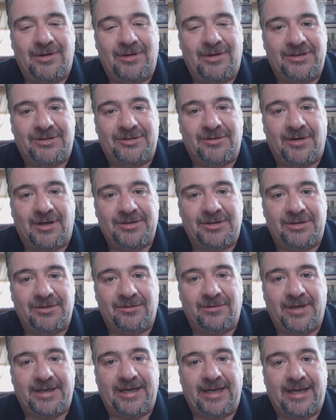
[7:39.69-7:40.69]
of
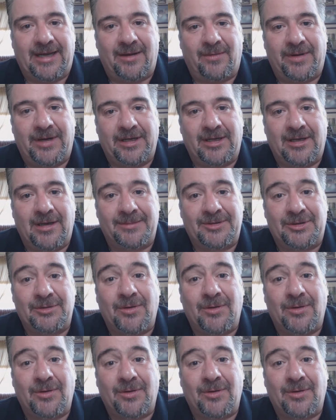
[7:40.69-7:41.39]
destruction right now when it comes